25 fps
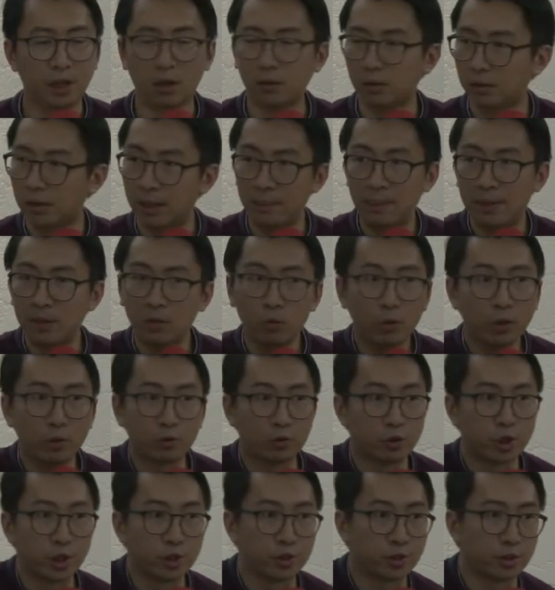They may not want to
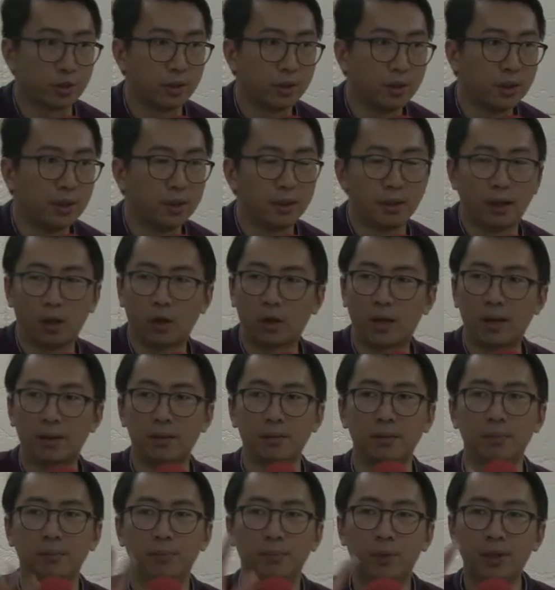change. Okay,
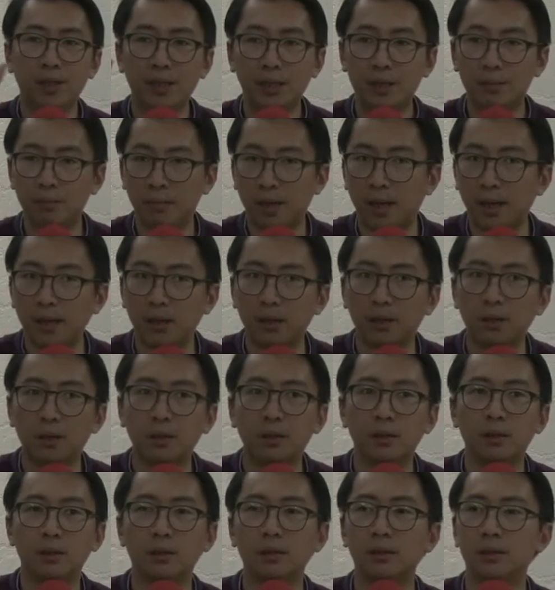put it in mind.
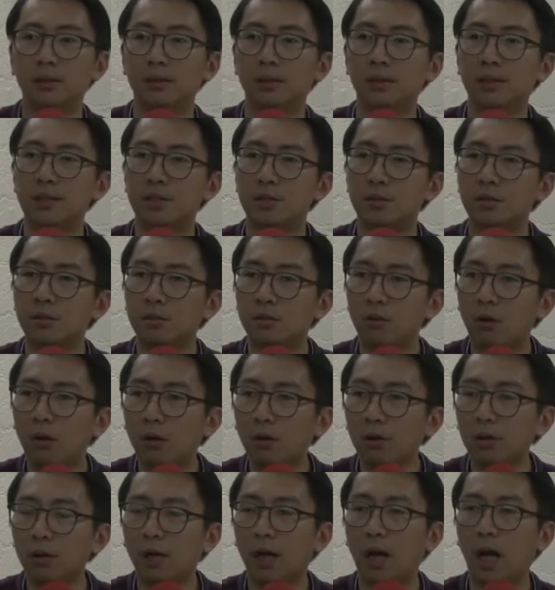It's
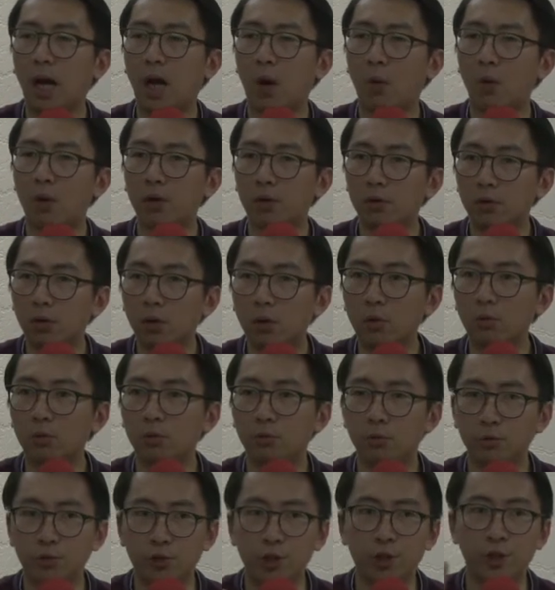not our role
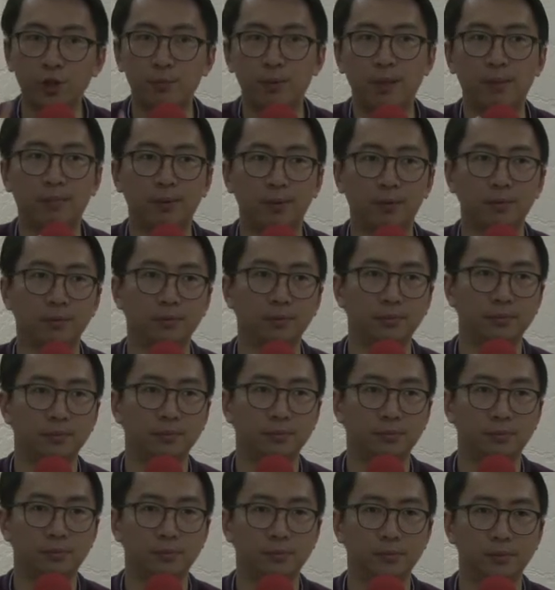to change people.
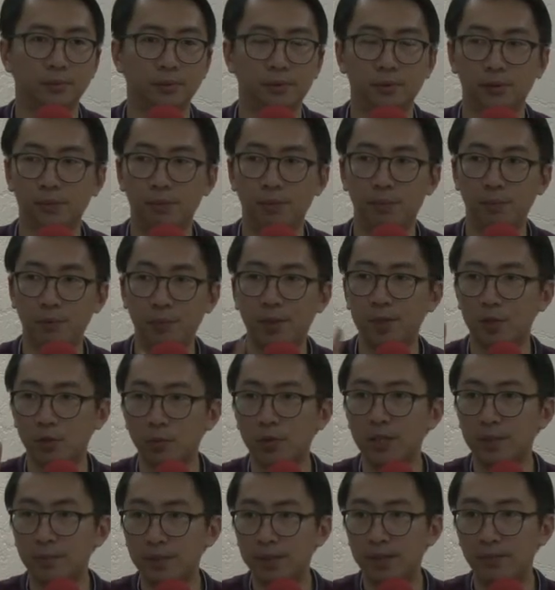We must
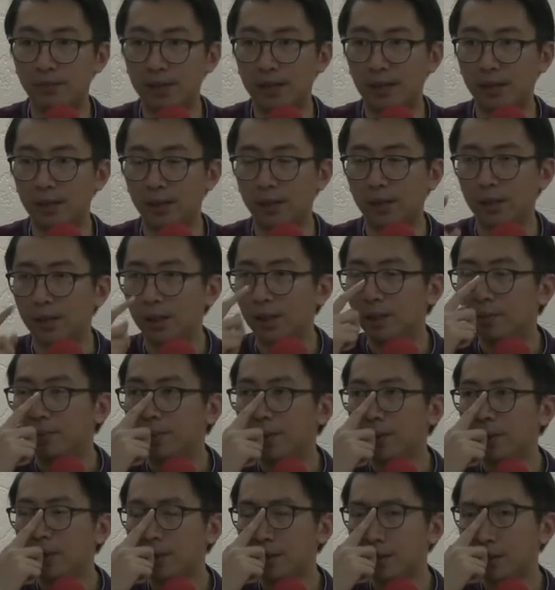always believe that.
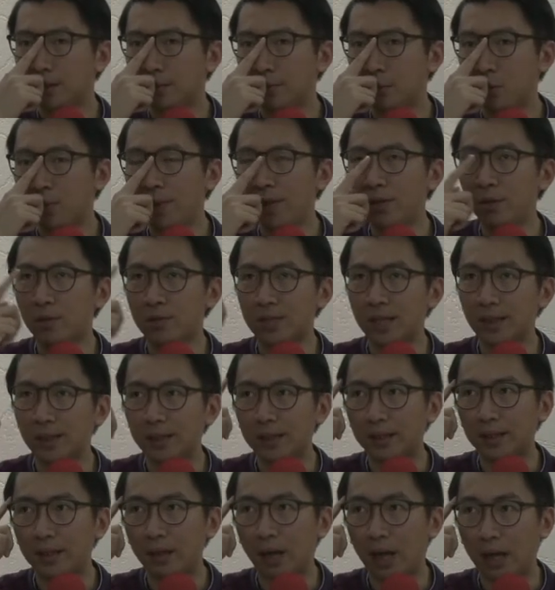Because the moment you start
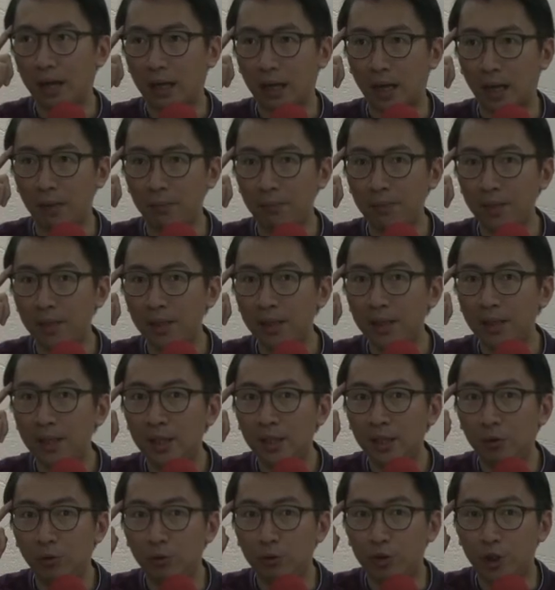thinking, I come in here
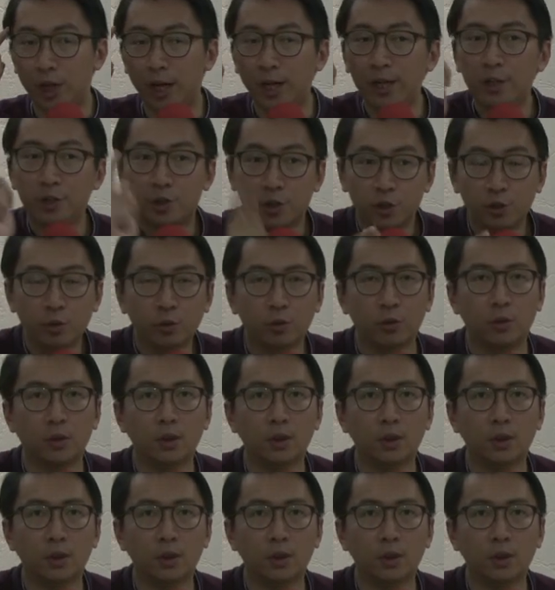to change you,